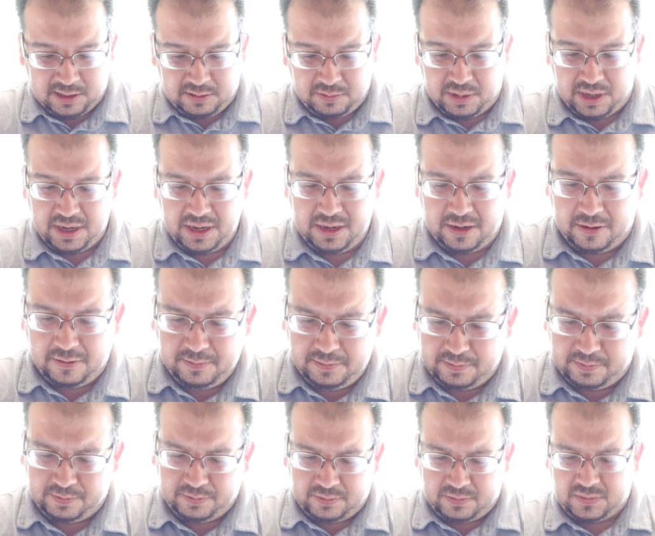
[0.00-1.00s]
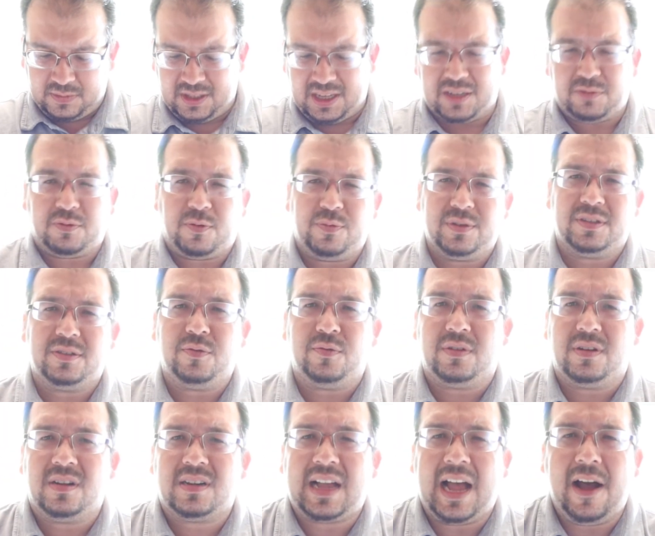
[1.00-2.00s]
But you know, that's what we do.
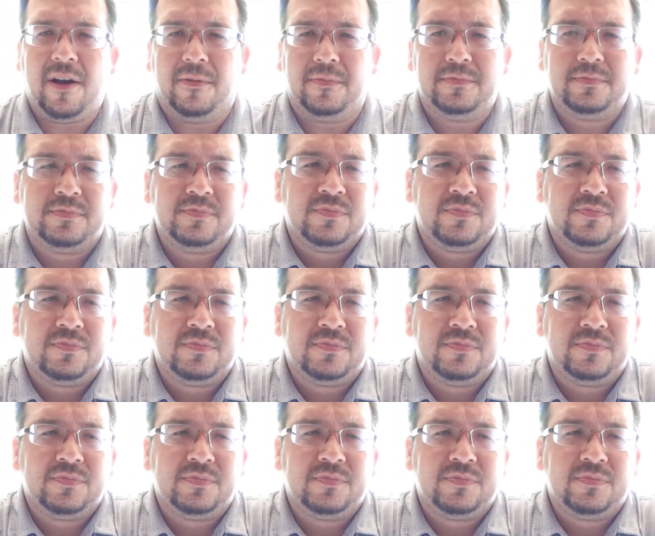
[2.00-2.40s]
We look out.